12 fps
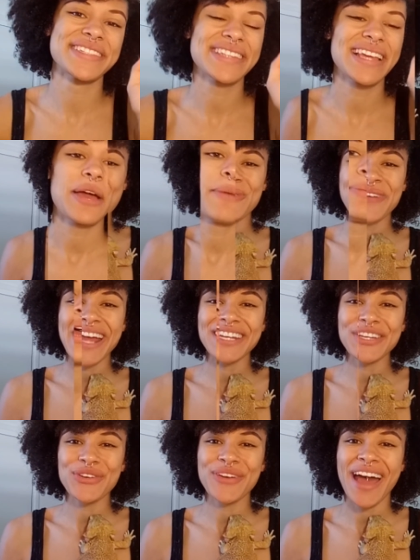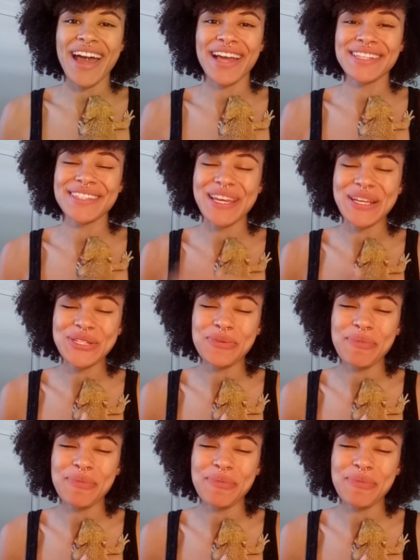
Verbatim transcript: Alrighty, you guys, thanks so